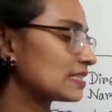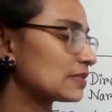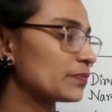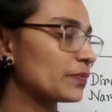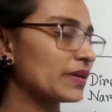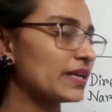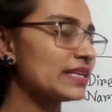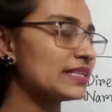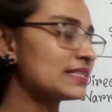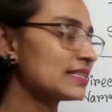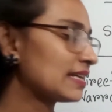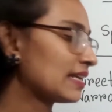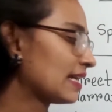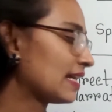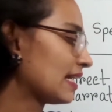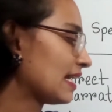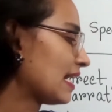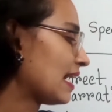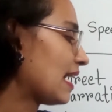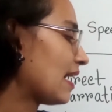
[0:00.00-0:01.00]
speech
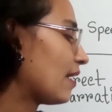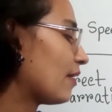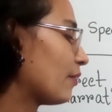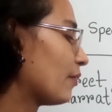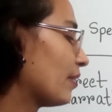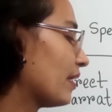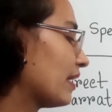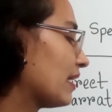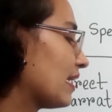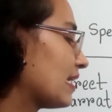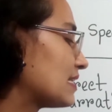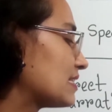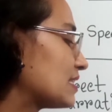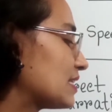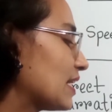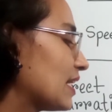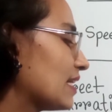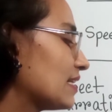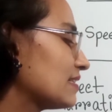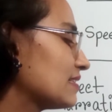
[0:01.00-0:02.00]
we can
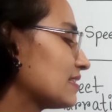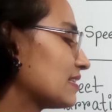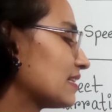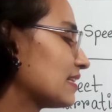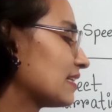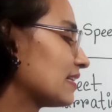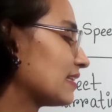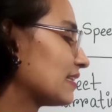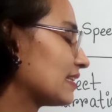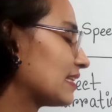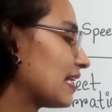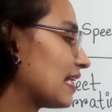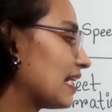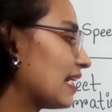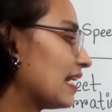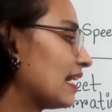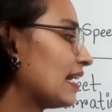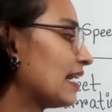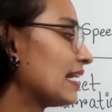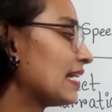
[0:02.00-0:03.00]
change the
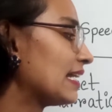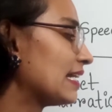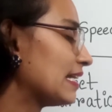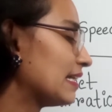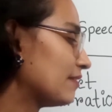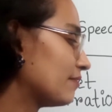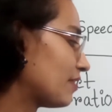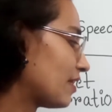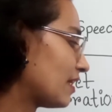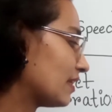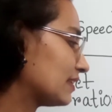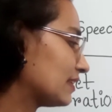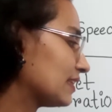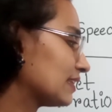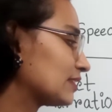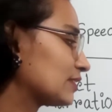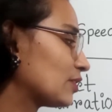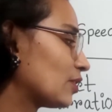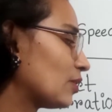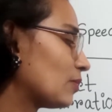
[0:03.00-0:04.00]

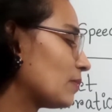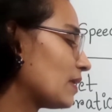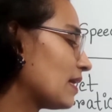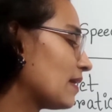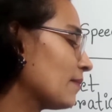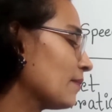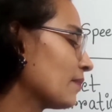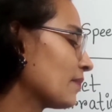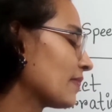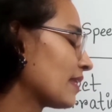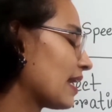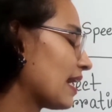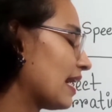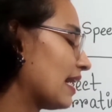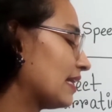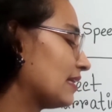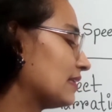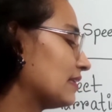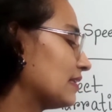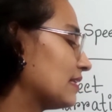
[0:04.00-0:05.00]
inverted comma,
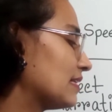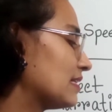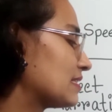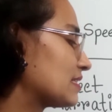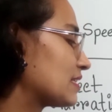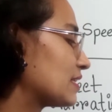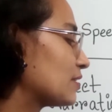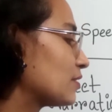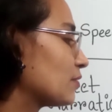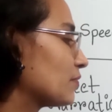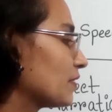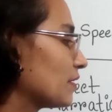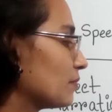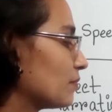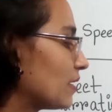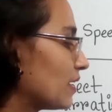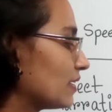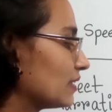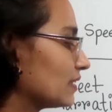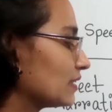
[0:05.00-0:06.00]
and instead of
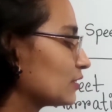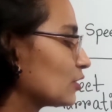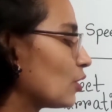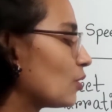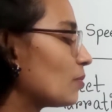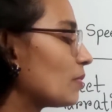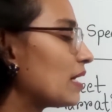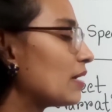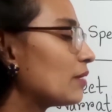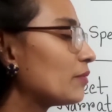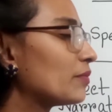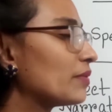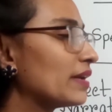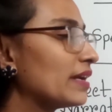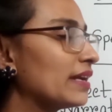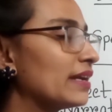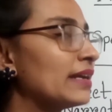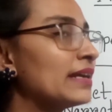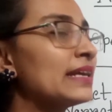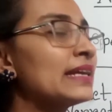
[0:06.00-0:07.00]
inverted comma
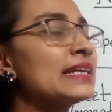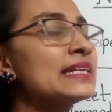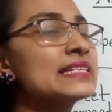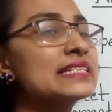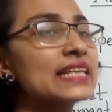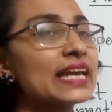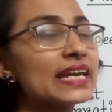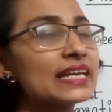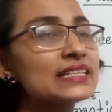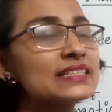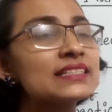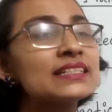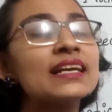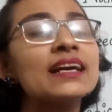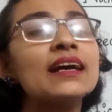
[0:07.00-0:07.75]
we change